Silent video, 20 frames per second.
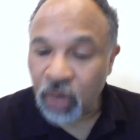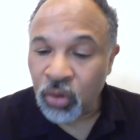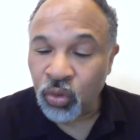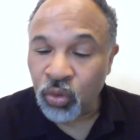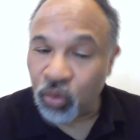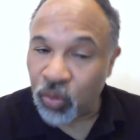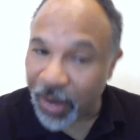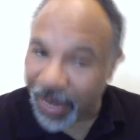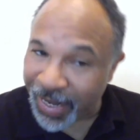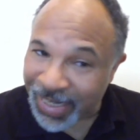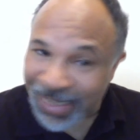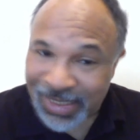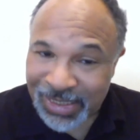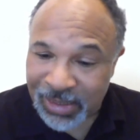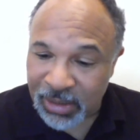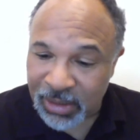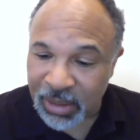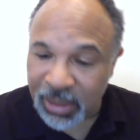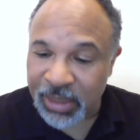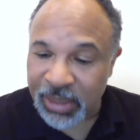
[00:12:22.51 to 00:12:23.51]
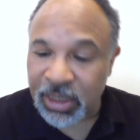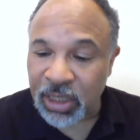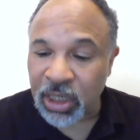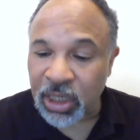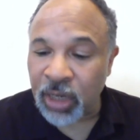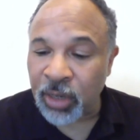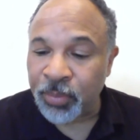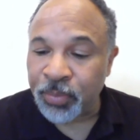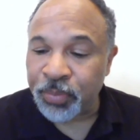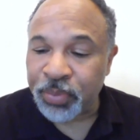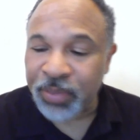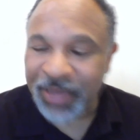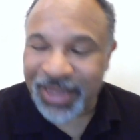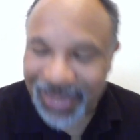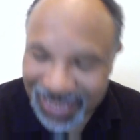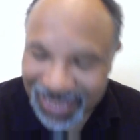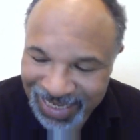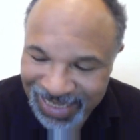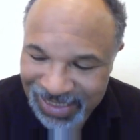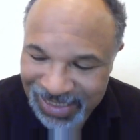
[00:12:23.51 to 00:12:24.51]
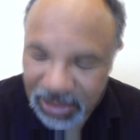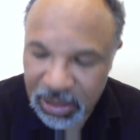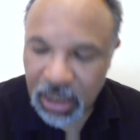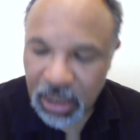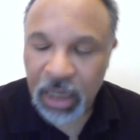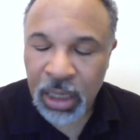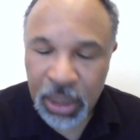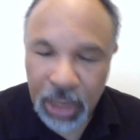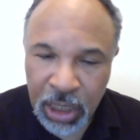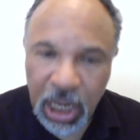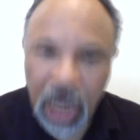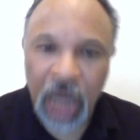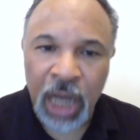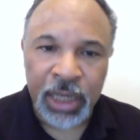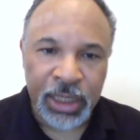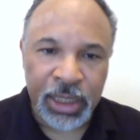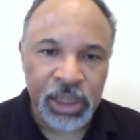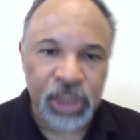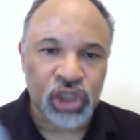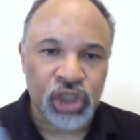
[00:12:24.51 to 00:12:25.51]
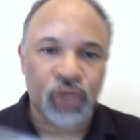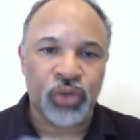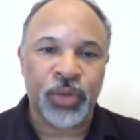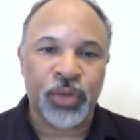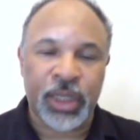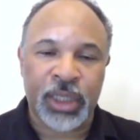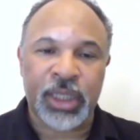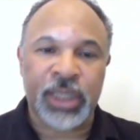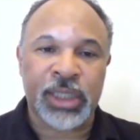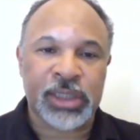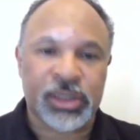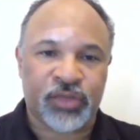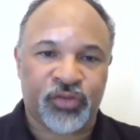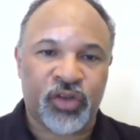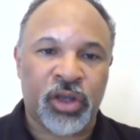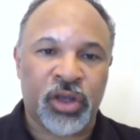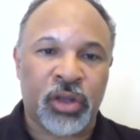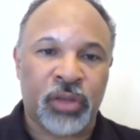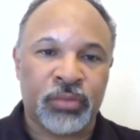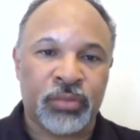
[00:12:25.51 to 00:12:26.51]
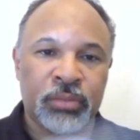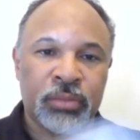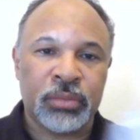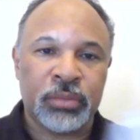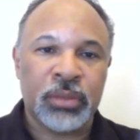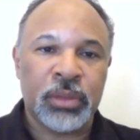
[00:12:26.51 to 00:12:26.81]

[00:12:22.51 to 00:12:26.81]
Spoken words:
race is a complete non-issue in this film.